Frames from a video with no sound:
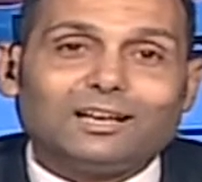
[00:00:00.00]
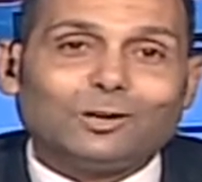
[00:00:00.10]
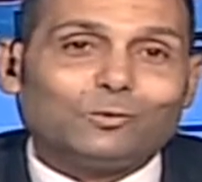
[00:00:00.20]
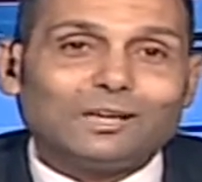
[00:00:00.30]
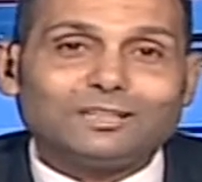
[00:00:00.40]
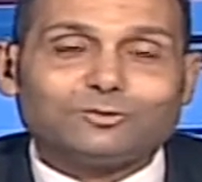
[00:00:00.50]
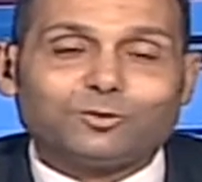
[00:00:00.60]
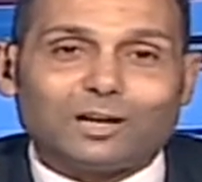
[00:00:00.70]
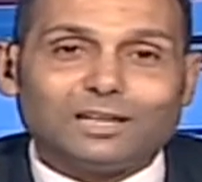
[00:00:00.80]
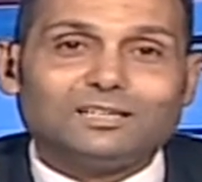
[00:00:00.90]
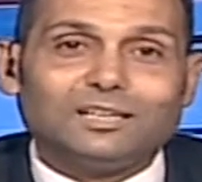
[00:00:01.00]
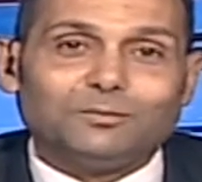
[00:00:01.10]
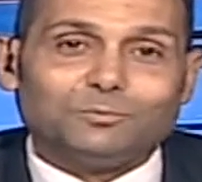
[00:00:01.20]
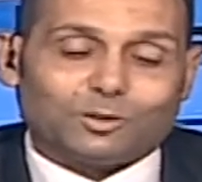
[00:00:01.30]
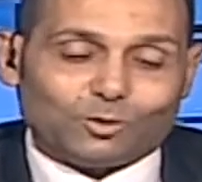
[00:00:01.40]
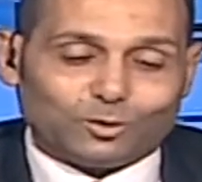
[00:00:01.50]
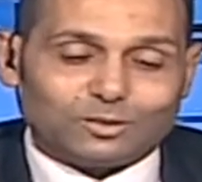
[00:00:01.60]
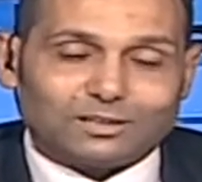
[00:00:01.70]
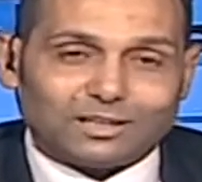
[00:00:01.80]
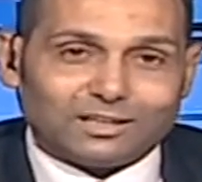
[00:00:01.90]
uh, wait for us
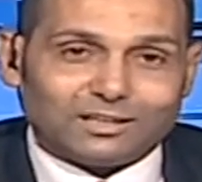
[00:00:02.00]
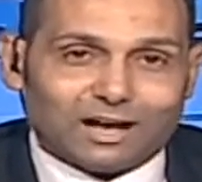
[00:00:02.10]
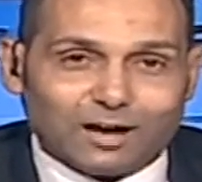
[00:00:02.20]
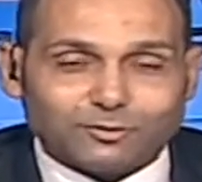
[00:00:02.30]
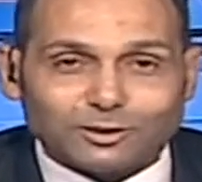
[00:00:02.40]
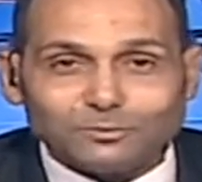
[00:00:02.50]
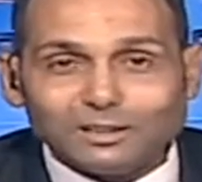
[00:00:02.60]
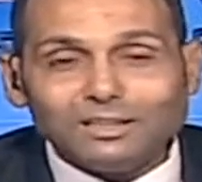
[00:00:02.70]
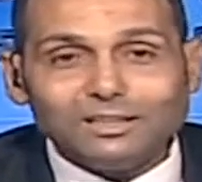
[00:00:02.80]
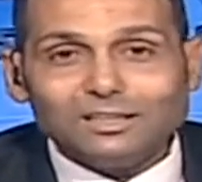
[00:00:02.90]
because uh, after me,